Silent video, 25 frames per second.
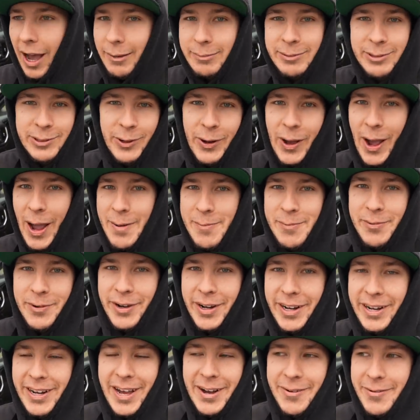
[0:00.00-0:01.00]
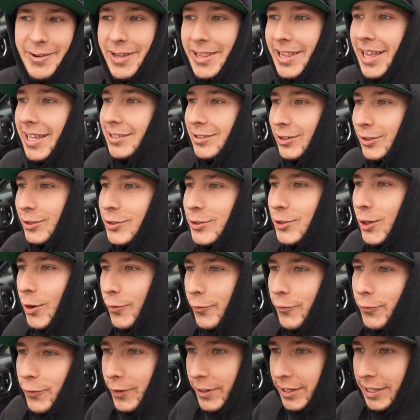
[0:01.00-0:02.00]
I'm so happy right now, man. That took so
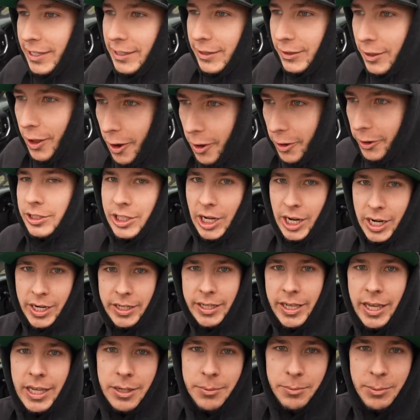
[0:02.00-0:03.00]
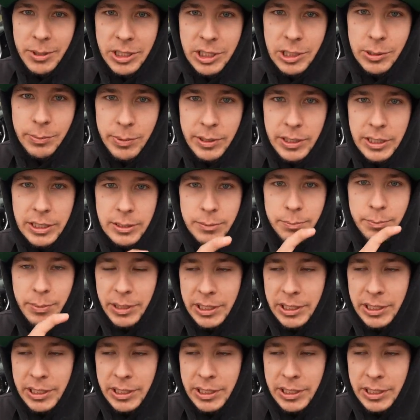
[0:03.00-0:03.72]
freaking long. Shout out again to MrBeast.